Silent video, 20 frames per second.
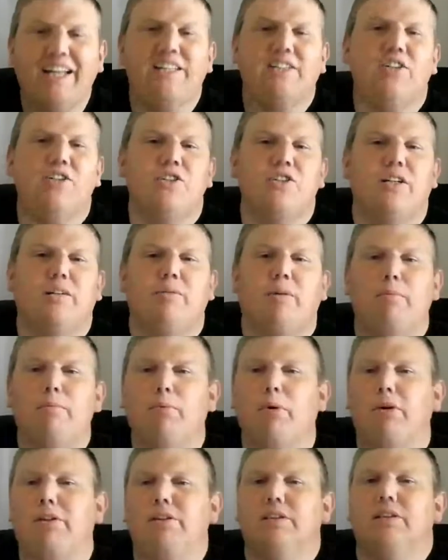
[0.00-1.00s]
and gentlemen,
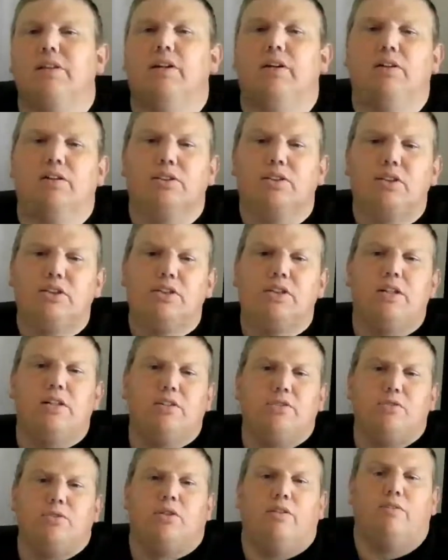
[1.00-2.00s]
boys and girls,
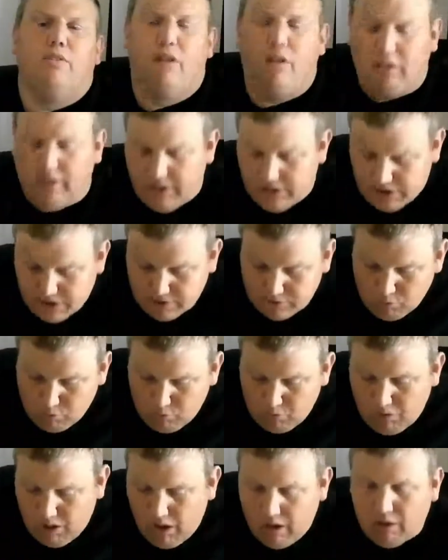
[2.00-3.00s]
children of all ages,
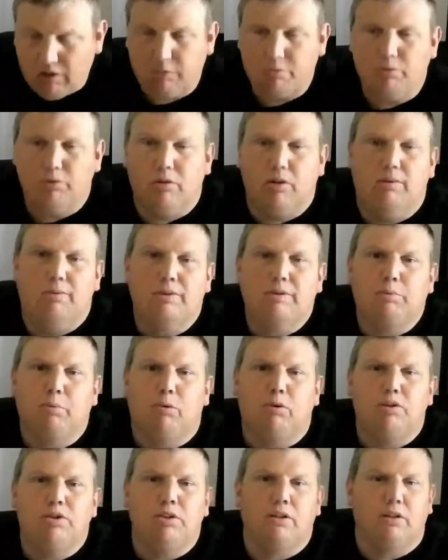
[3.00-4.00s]
welcome to Robert
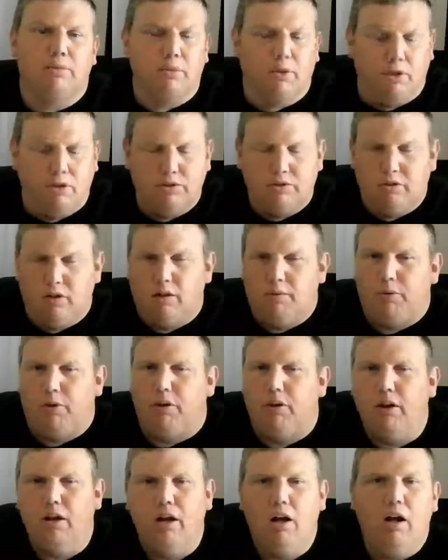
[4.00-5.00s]
Sports Show. I'm your host, Robert.